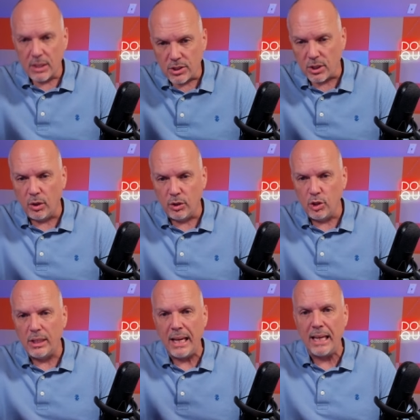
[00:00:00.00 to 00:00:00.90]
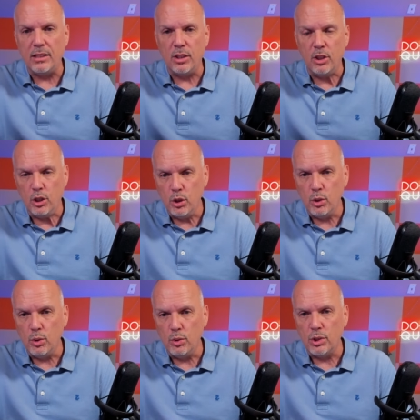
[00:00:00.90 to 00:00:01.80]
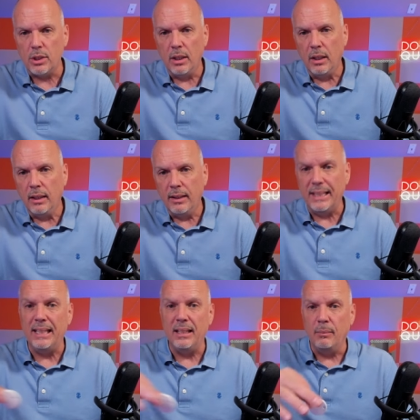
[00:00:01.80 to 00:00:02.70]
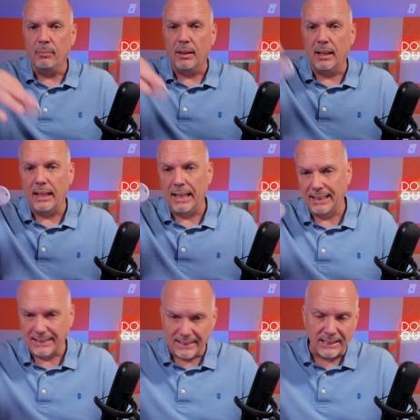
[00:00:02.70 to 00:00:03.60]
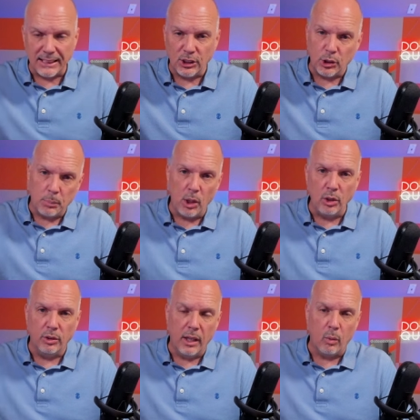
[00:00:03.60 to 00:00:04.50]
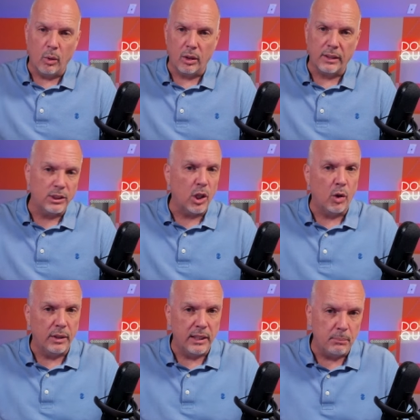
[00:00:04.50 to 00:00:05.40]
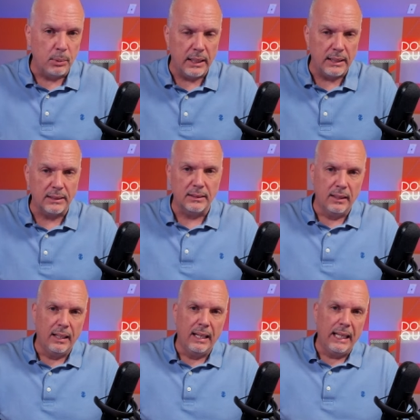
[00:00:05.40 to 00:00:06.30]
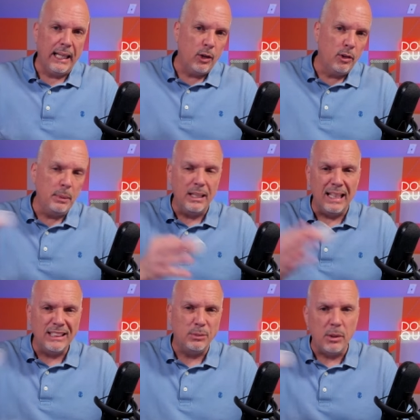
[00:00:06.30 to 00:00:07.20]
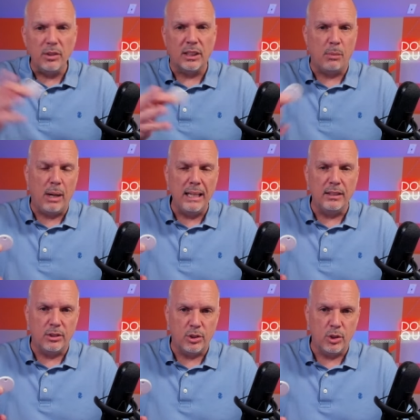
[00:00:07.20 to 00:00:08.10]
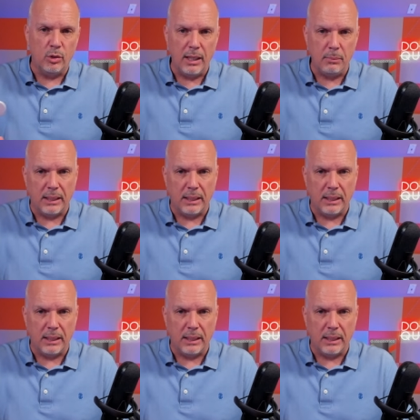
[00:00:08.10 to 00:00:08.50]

So you can't use the existing Chipolo network that's already in place. It would be nice to be able to combine the two, right?